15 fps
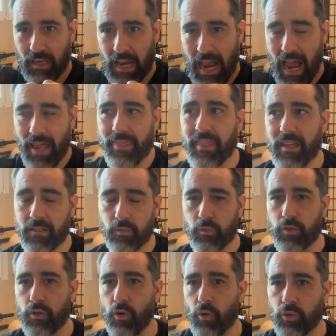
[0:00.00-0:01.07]
and that's
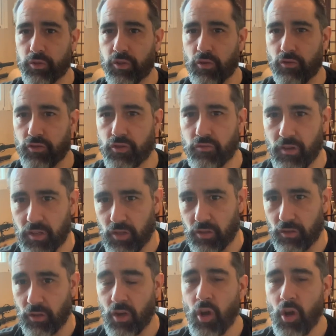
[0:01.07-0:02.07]
what calls constriction